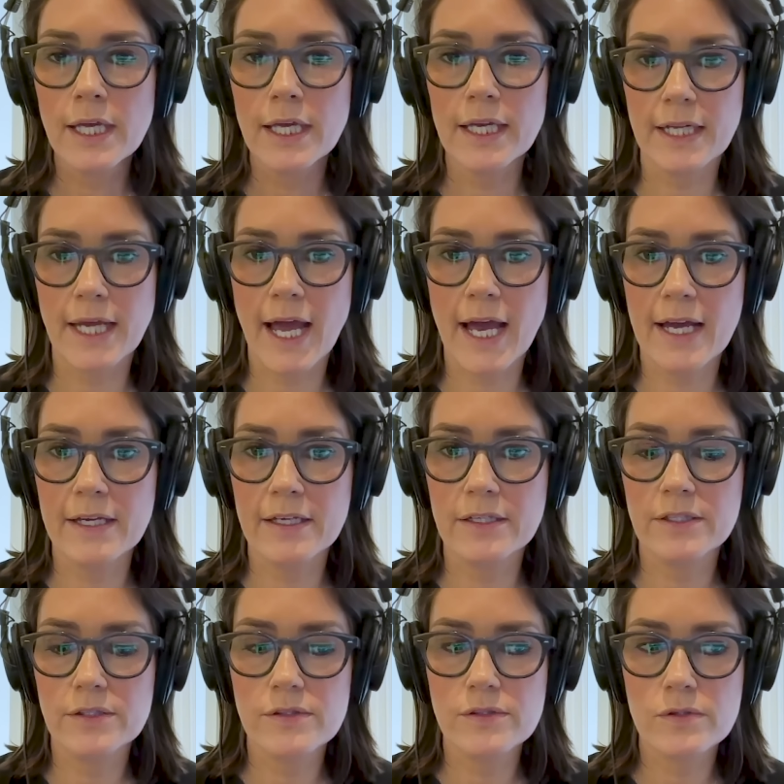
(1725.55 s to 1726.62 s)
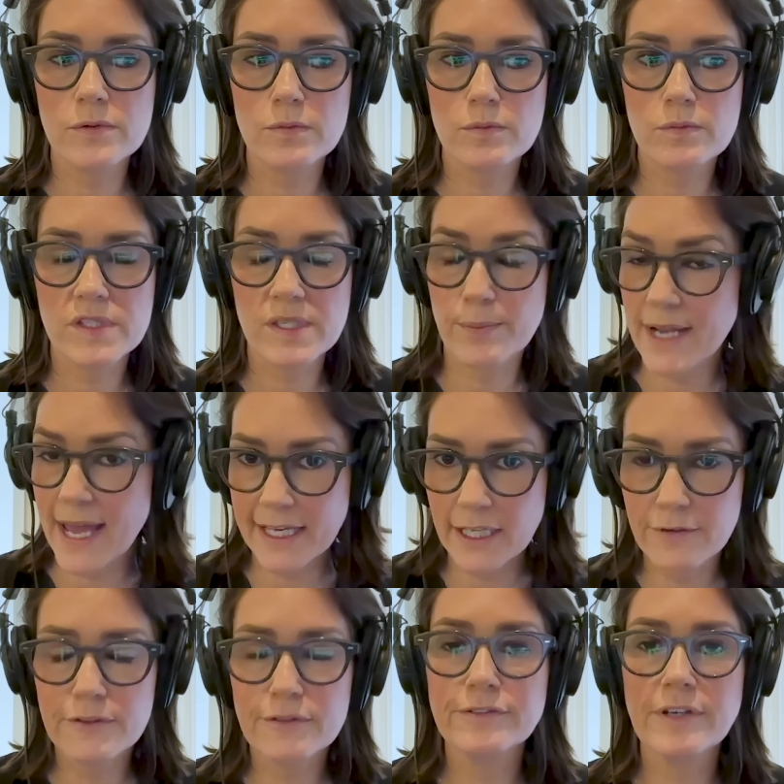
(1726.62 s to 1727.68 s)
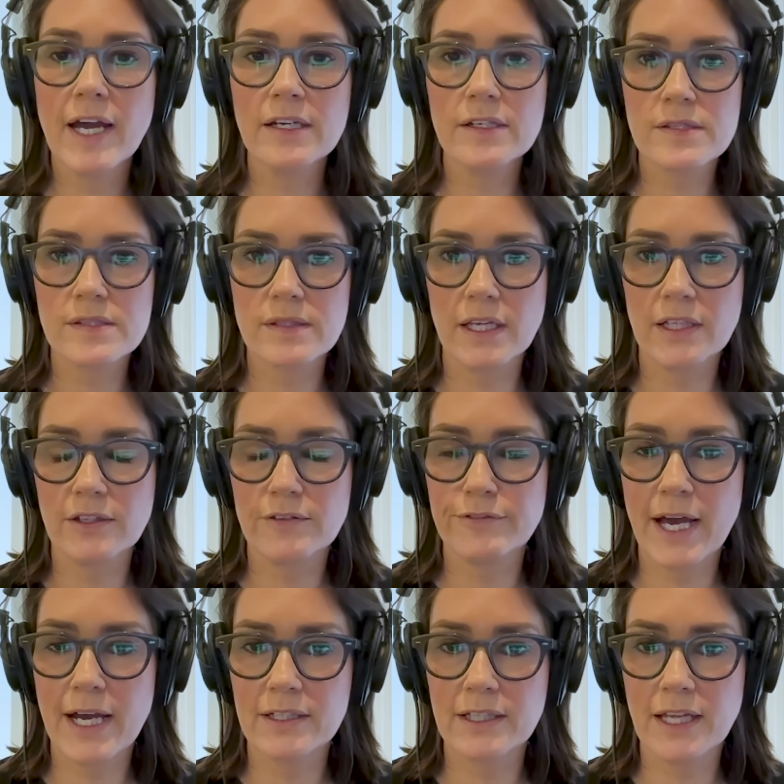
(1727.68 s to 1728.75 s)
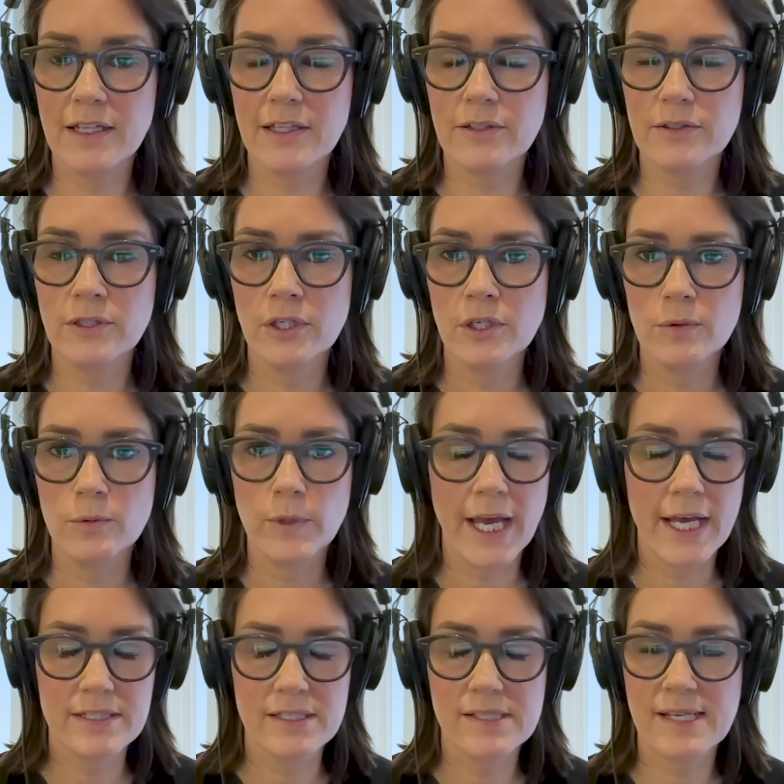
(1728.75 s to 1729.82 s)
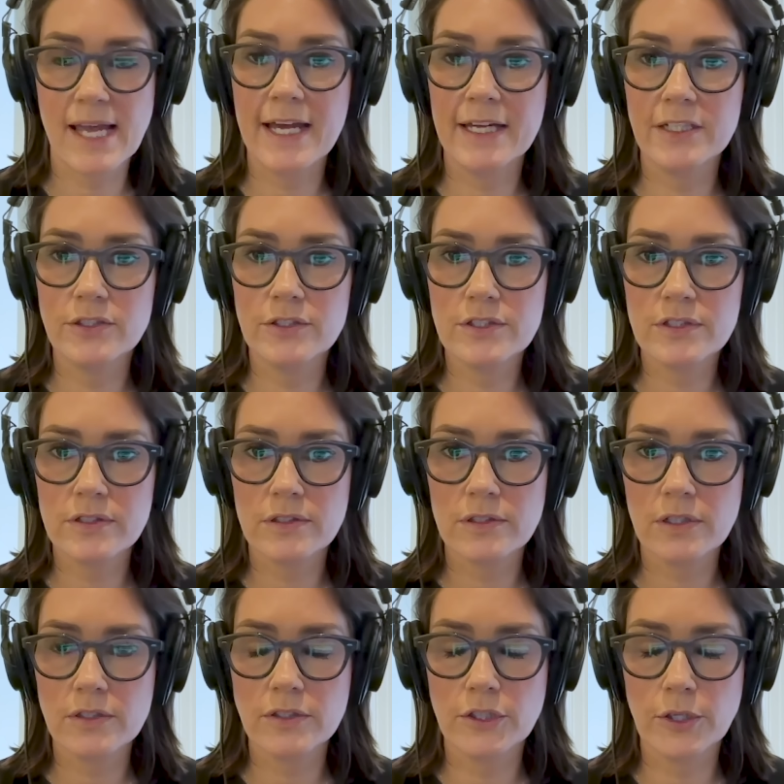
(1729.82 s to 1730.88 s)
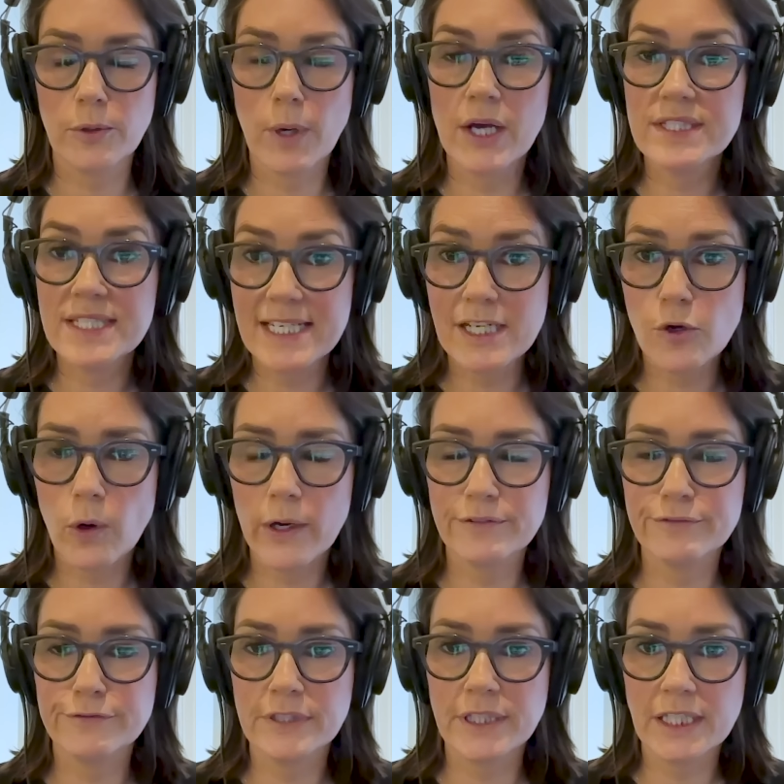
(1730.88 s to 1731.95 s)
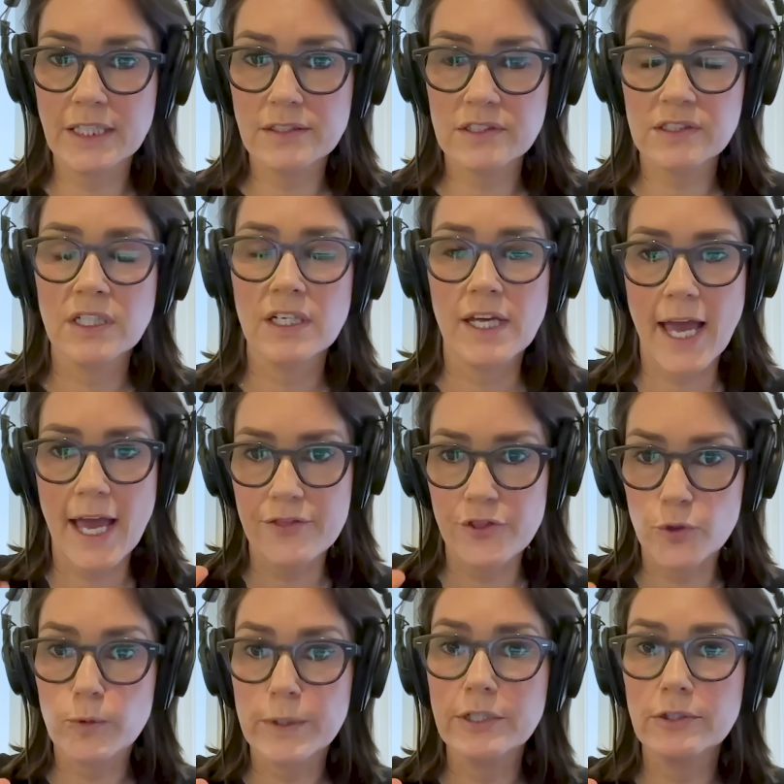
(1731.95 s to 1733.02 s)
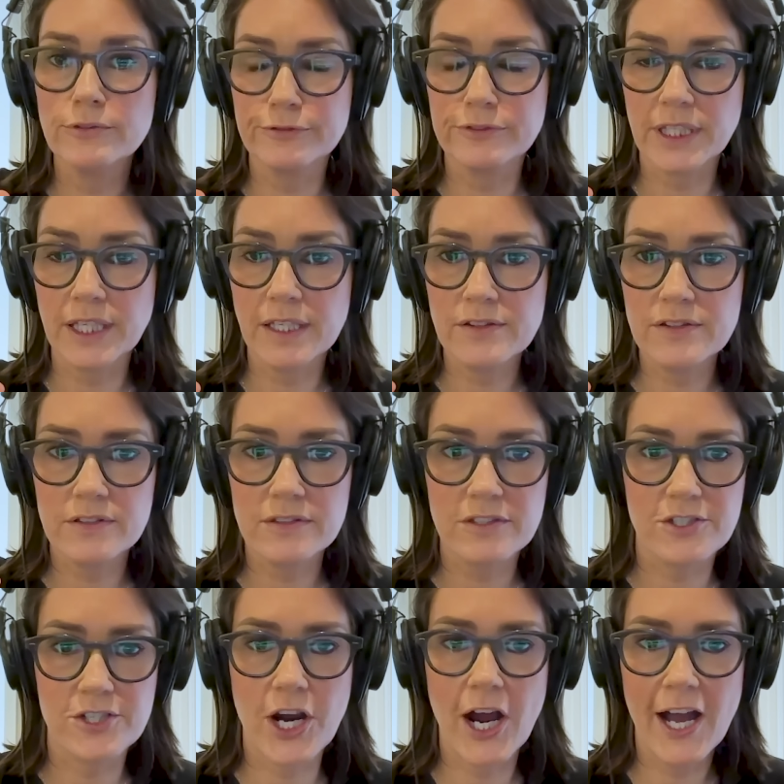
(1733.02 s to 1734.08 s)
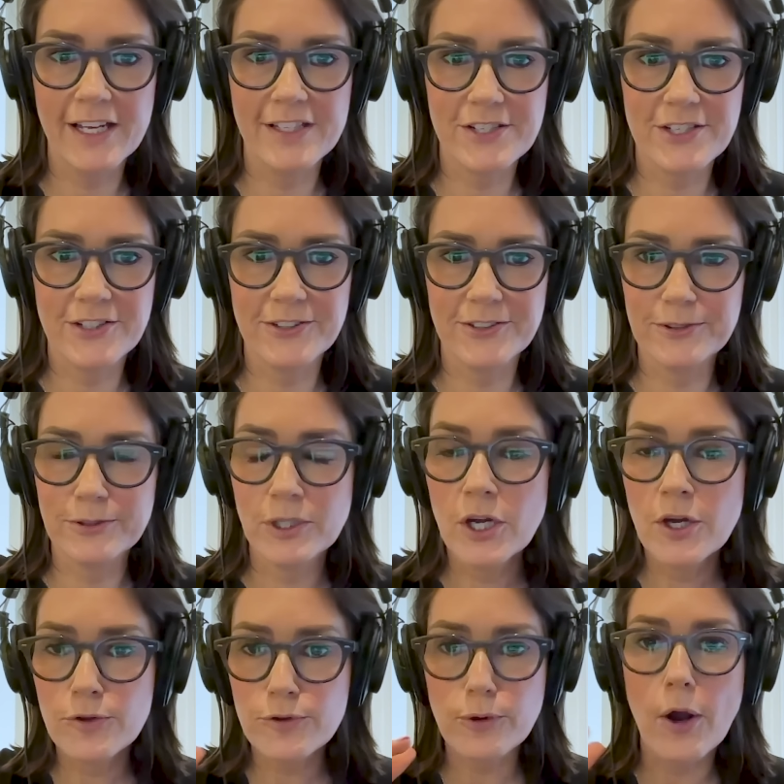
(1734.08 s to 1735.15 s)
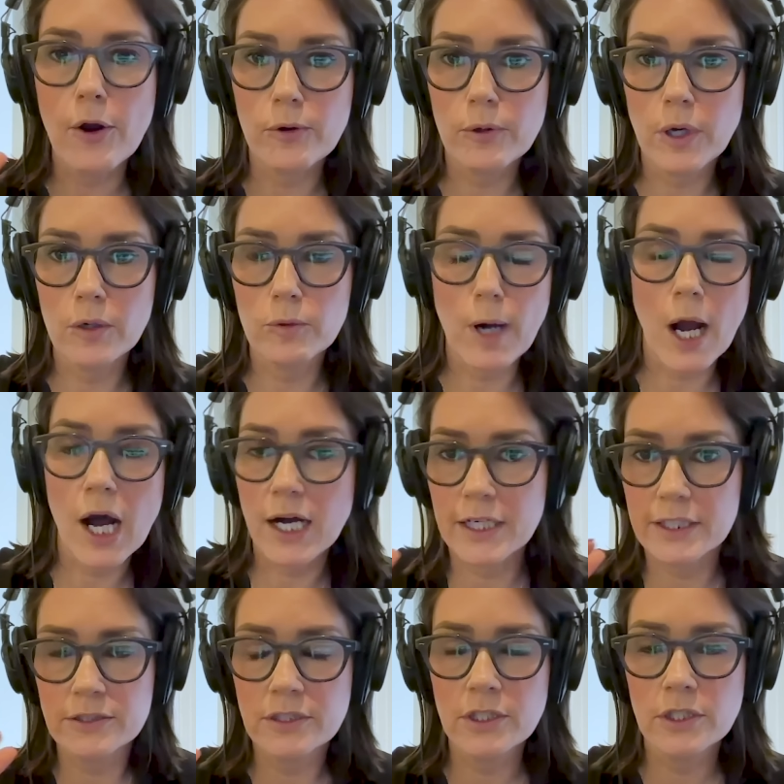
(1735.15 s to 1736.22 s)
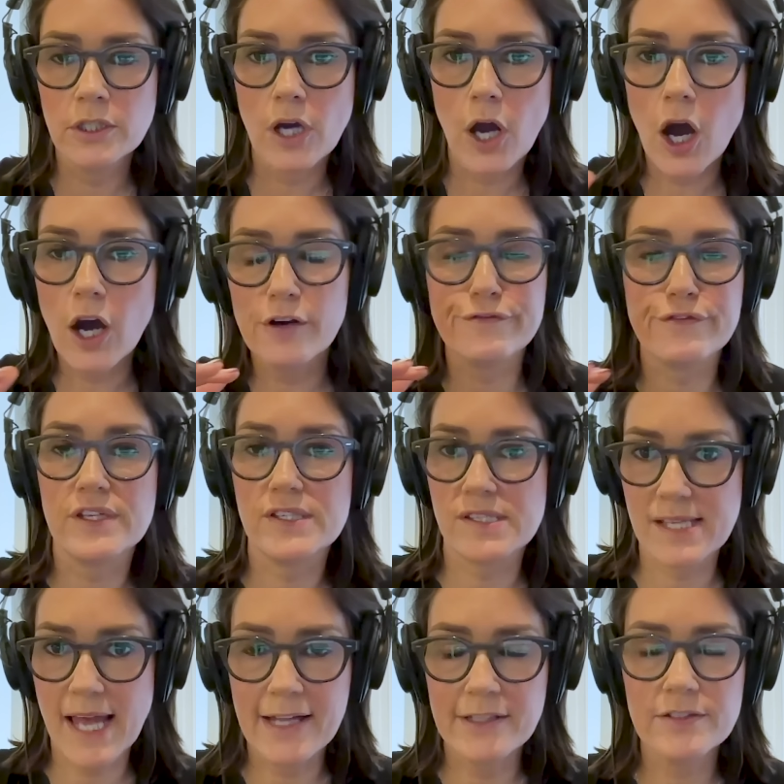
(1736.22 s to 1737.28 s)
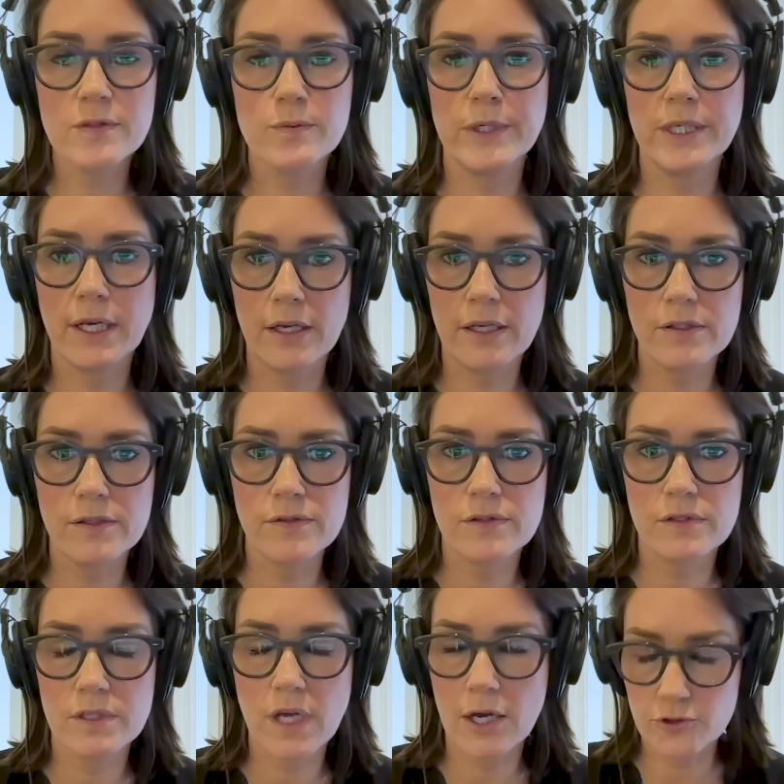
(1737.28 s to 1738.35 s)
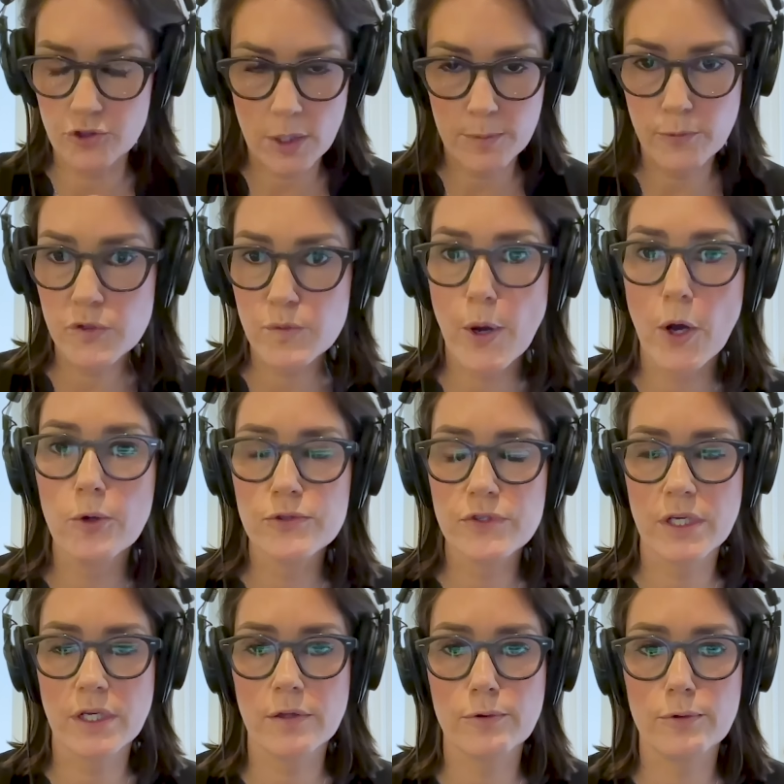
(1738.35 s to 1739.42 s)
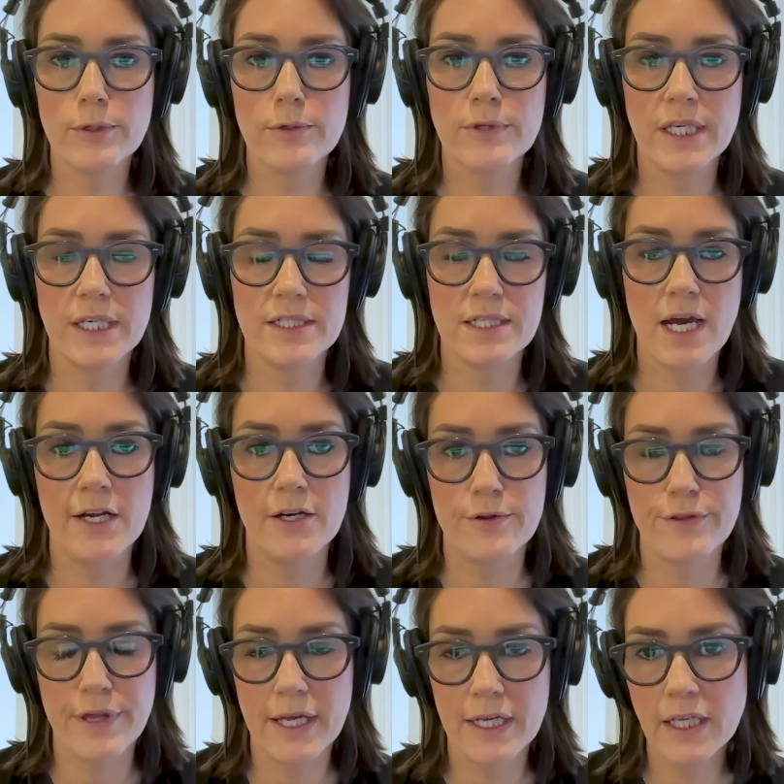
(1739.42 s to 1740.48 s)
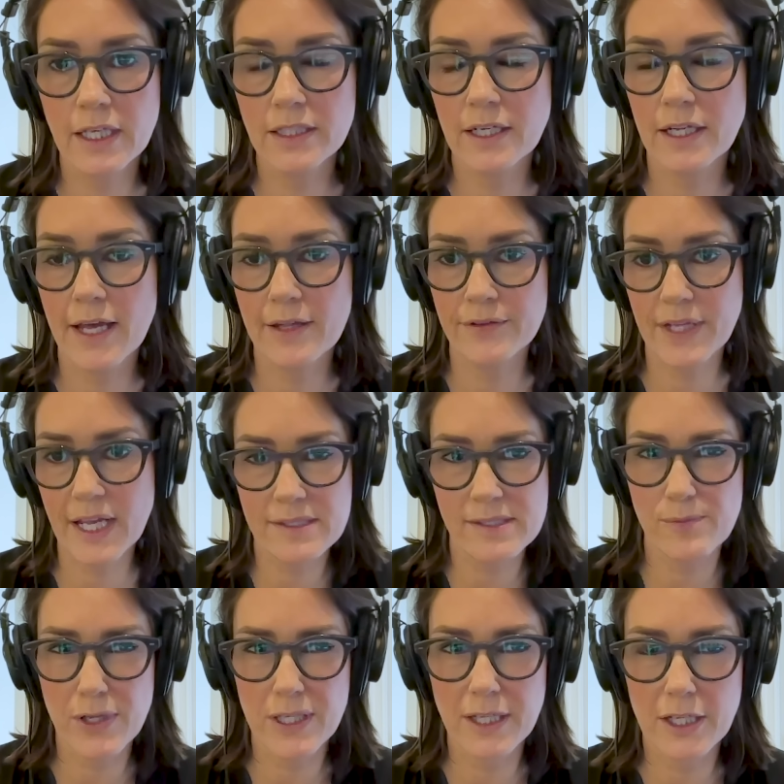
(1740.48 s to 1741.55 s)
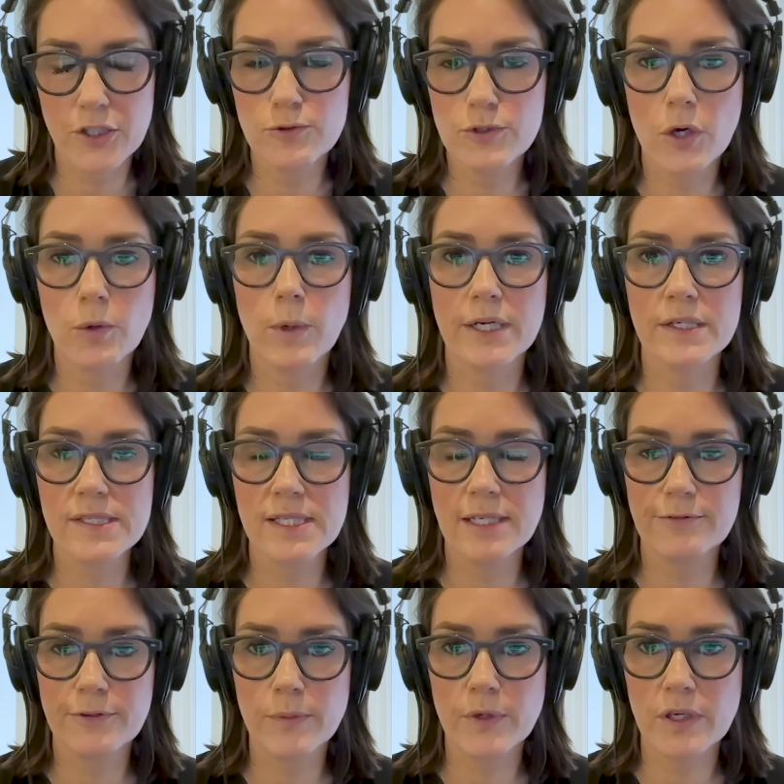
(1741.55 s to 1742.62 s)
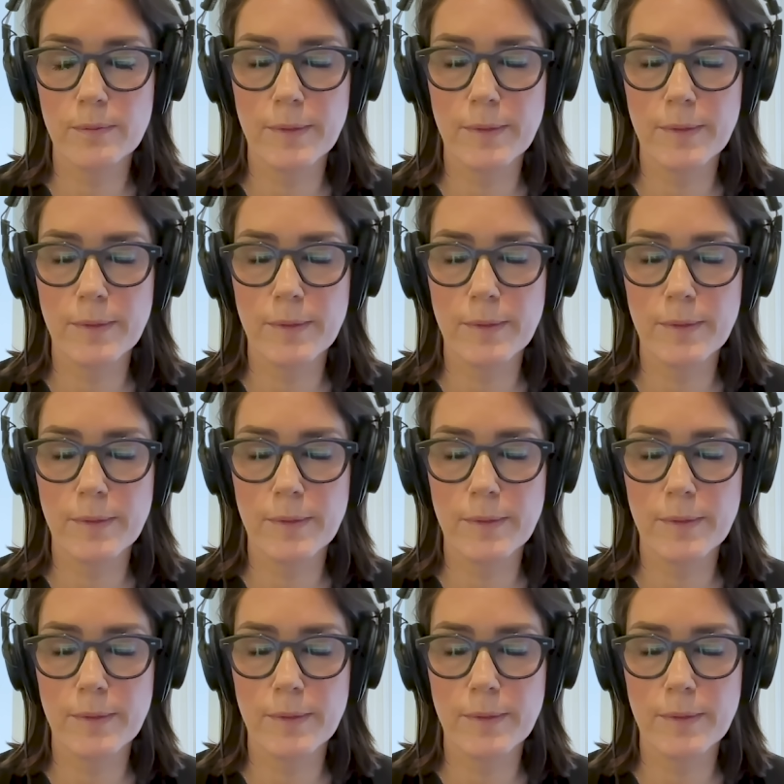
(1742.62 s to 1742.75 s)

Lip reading: It has some negative effects, like the fact that we had to send a decoy fleet and the real fleet to try to throw Iran off the scent because Donald Trump was posting through the entire thing. And that's something that you don't want to see from the